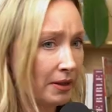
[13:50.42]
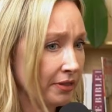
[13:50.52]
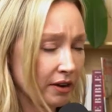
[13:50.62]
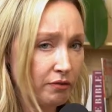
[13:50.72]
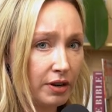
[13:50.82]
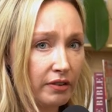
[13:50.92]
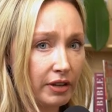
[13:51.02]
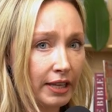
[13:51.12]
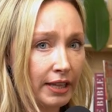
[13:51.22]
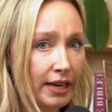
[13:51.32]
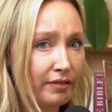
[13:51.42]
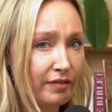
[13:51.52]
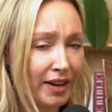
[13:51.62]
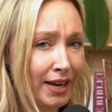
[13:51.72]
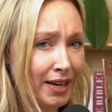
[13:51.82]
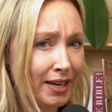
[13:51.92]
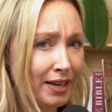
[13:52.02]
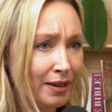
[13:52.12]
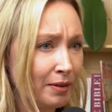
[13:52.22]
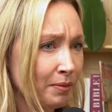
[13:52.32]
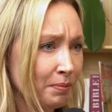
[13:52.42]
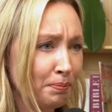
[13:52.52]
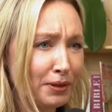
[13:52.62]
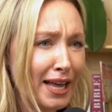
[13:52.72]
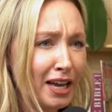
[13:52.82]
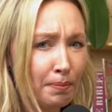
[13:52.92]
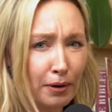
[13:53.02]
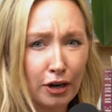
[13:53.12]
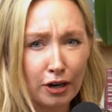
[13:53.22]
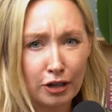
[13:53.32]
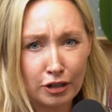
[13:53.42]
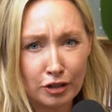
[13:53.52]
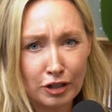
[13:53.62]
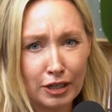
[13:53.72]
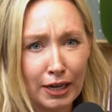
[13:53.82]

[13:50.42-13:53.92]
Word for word: that I really, really love. Blackbird,